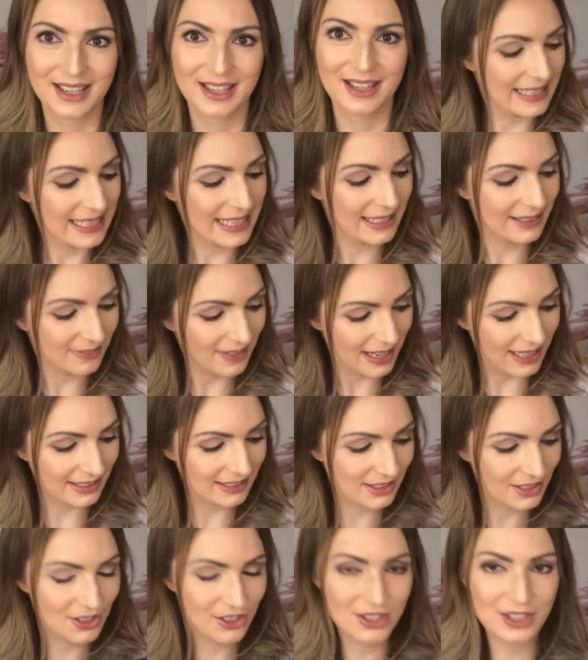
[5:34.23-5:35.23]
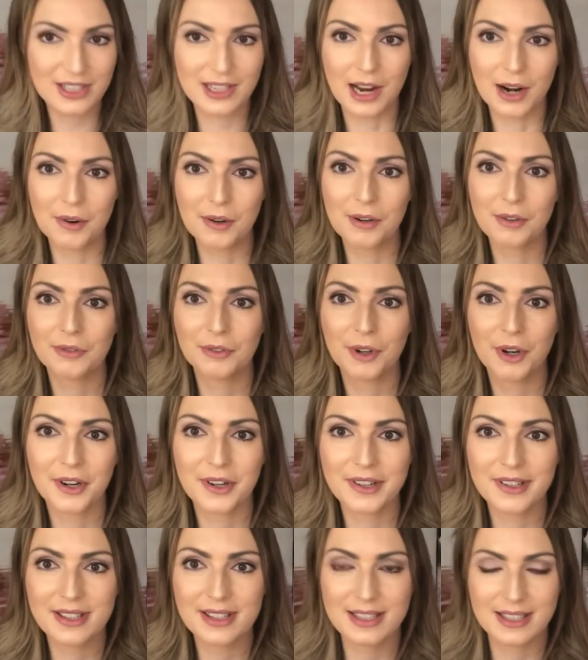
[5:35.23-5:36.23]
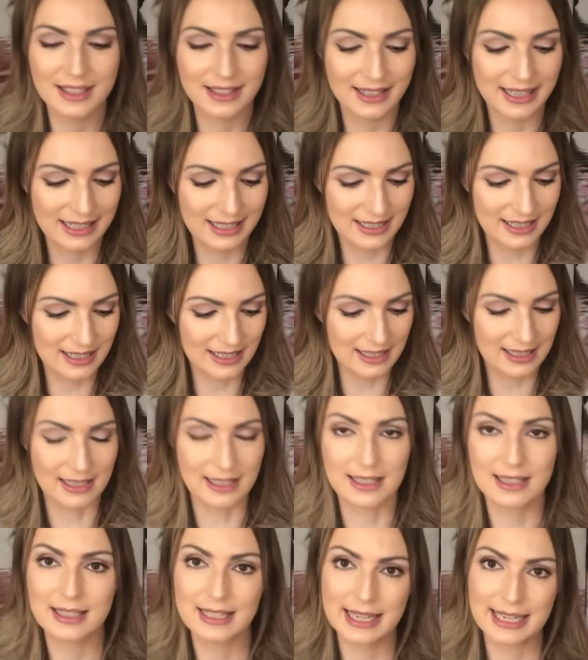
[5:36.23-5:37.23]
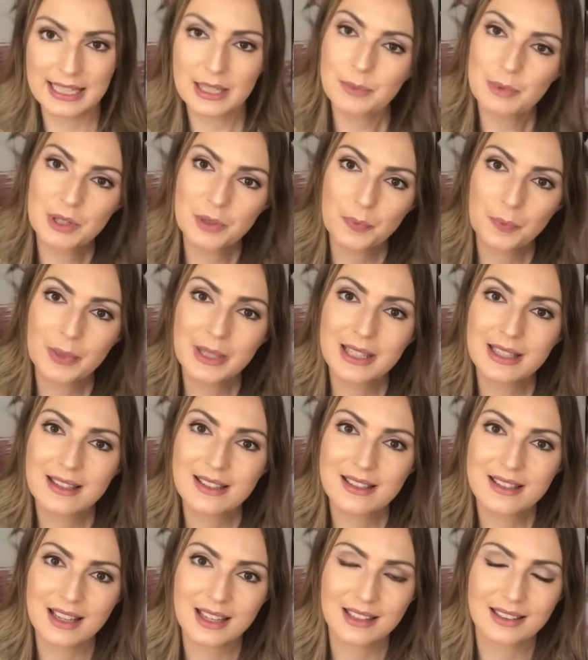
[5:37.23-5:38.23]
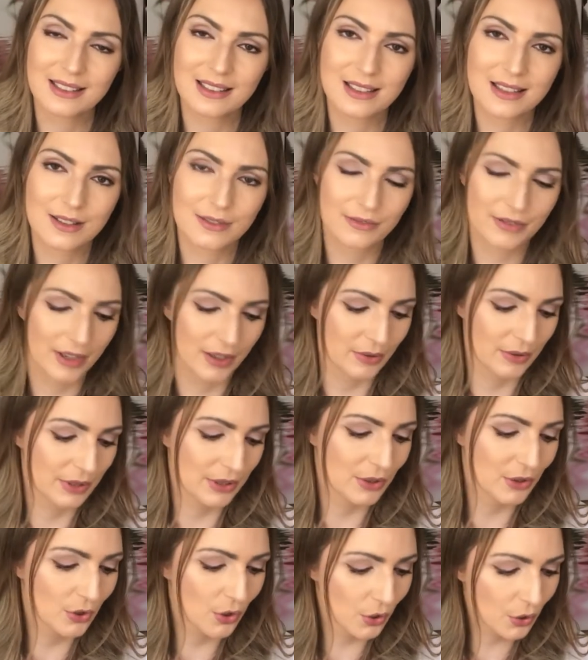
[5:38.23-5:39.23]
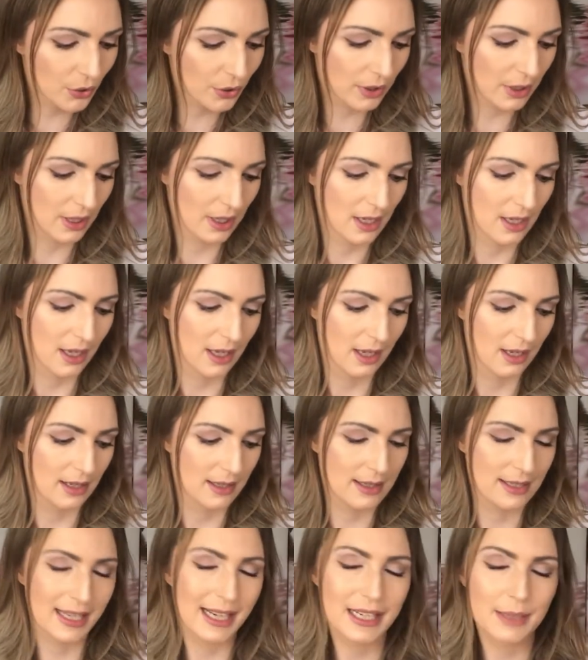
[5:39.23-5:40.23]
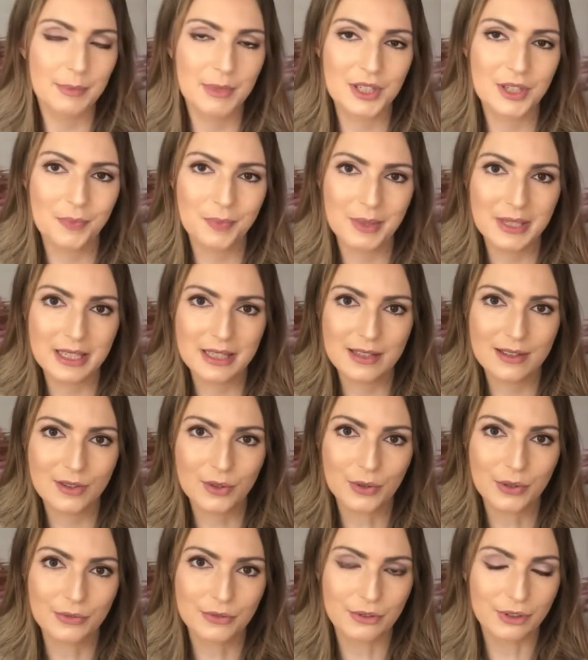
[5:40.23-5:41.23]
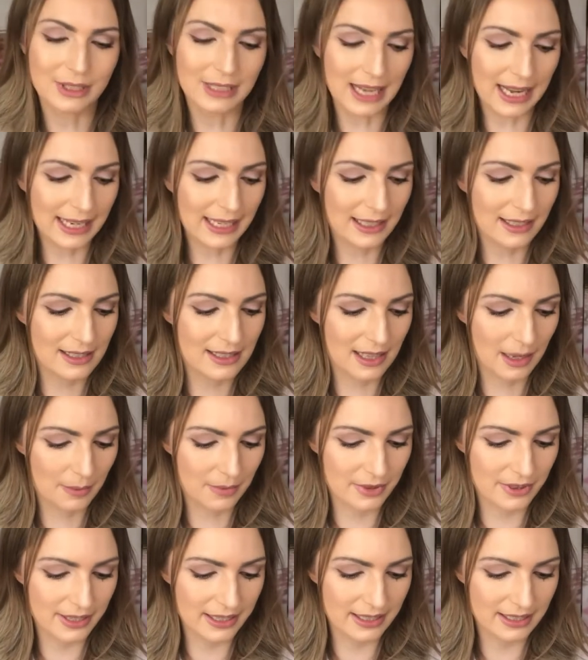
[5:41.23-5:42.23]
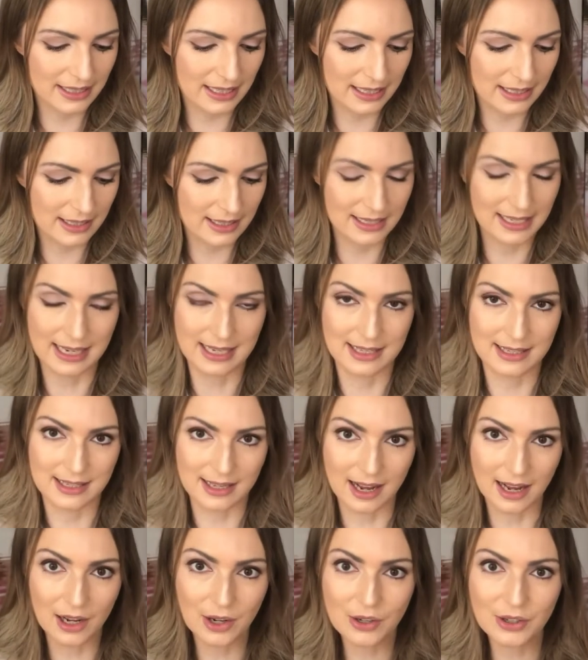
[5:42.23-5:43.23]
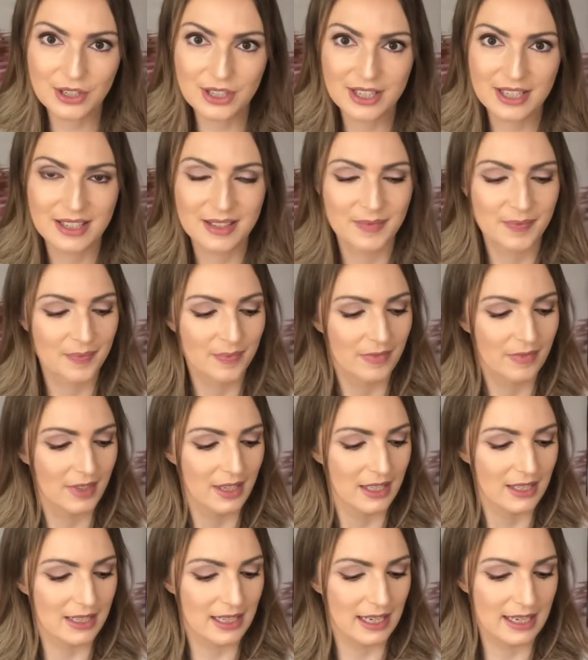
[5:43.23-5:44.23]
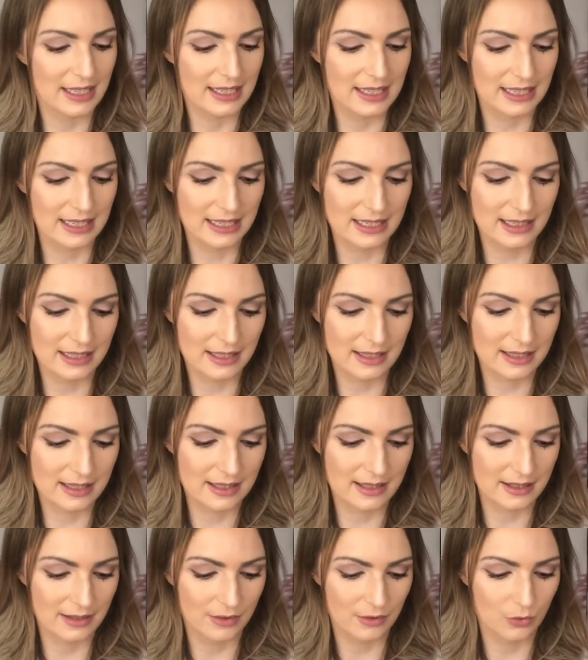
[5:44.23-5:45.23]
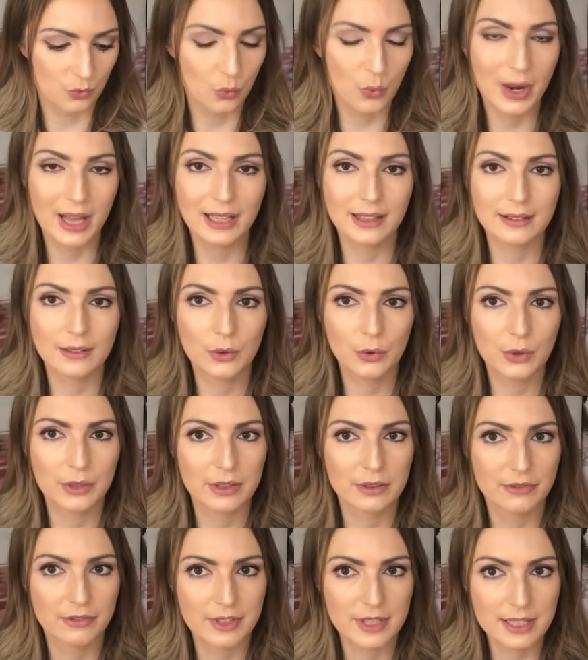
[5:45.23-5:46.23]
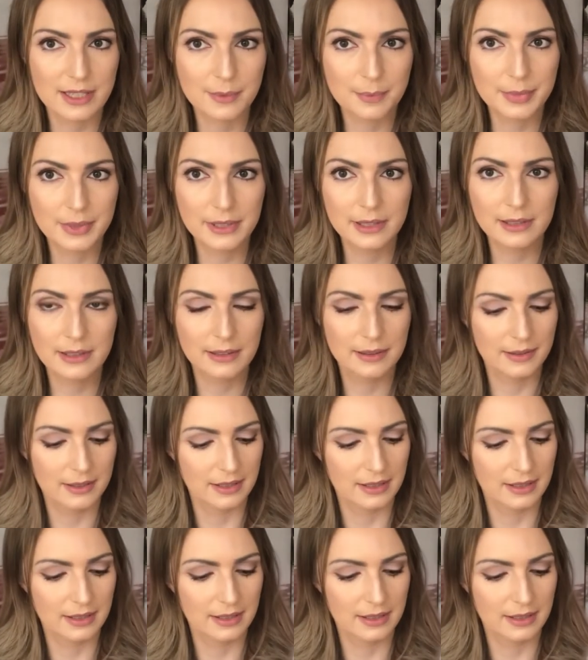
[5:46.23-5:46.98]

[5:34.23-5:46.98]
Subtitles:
The advantages are, of course, that it's a statement piece and it's a very known statement piece. So if you like something that stands out, that is well known and visible,